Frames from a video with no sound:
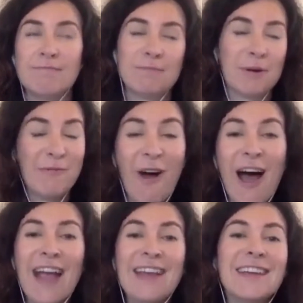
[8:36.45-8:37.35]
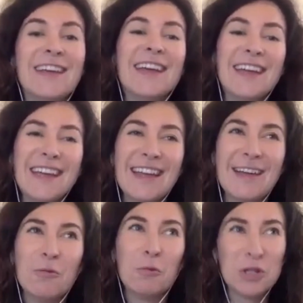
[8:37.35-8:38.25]
provide,
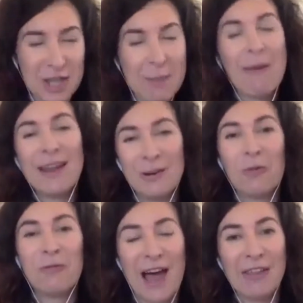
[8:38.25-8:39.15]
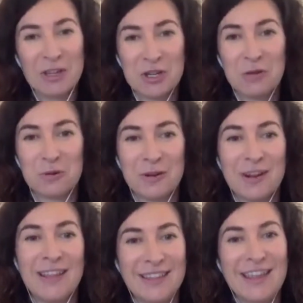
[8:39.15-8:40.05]
which they may not for other
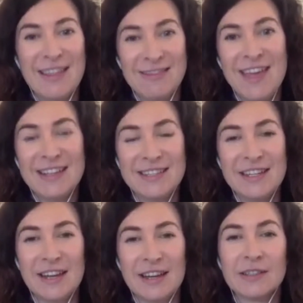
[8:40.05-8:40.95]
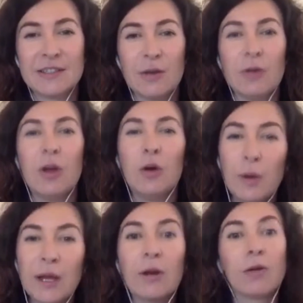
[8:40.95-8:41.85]
children in that setting. So
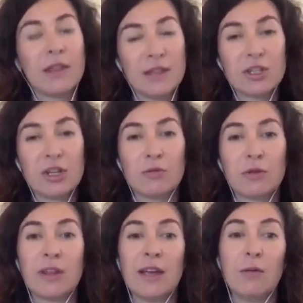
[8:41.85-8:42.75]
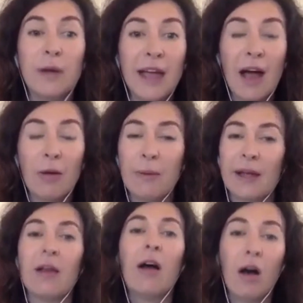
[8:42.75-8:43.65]
we know that the children that we're
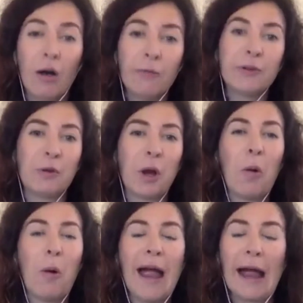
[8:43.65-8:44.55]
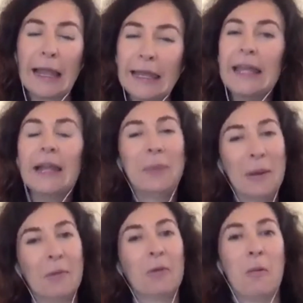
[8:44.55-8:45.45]
helping often require a little
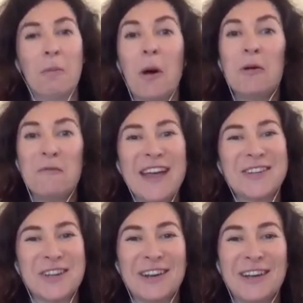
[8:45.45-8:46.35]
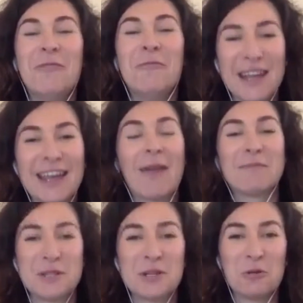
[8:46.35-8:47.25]
bit more motivation when it
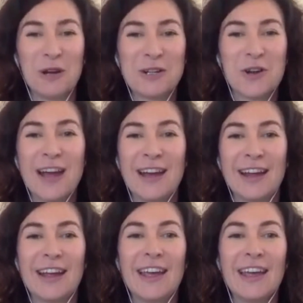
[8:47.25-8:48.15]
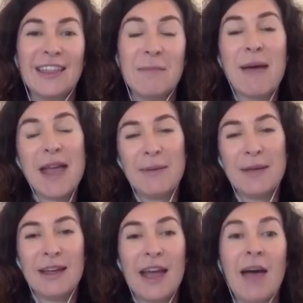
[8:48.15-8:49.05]
comes to toilet training than maybe